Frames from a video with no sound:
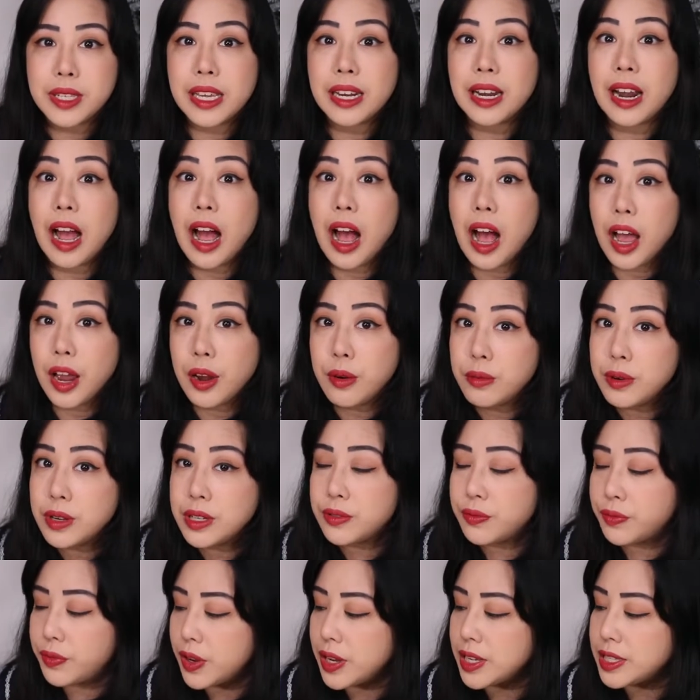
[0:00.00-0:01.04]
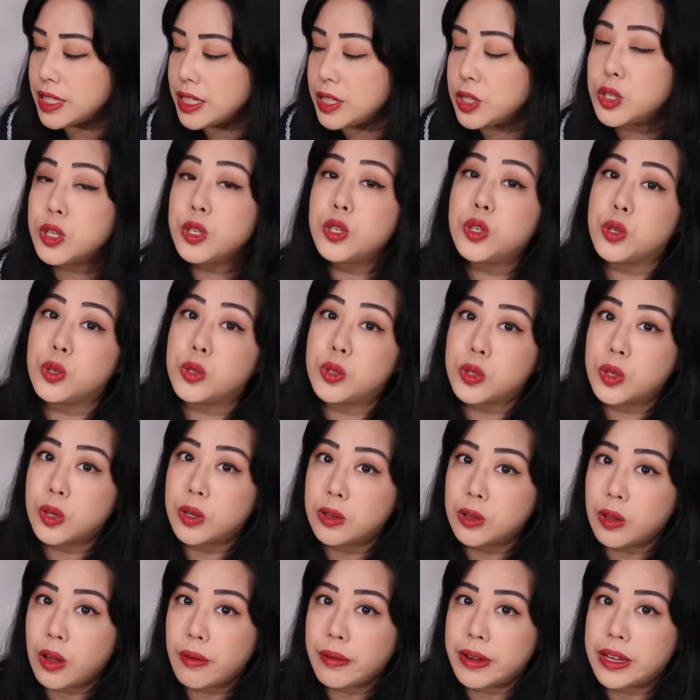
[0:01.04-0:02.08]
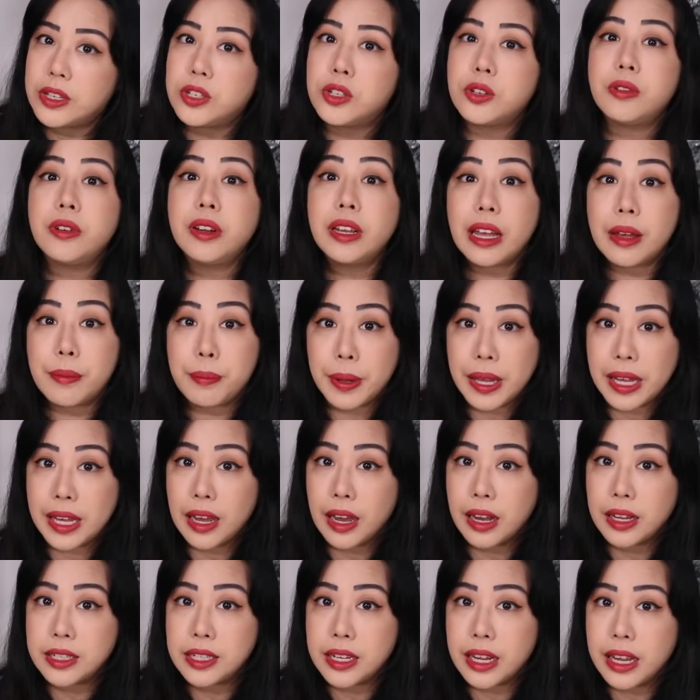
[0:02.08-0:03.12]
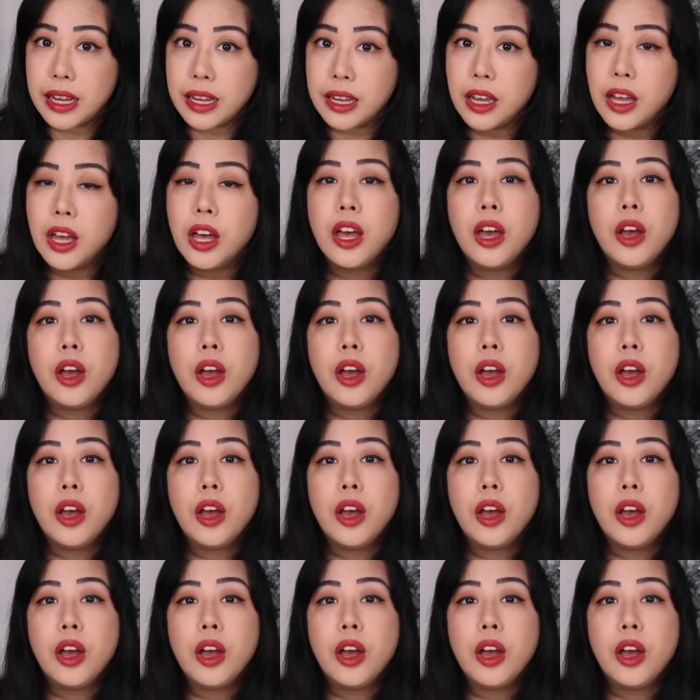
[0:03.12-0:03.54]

and I was first introduced to Glowy during a PR day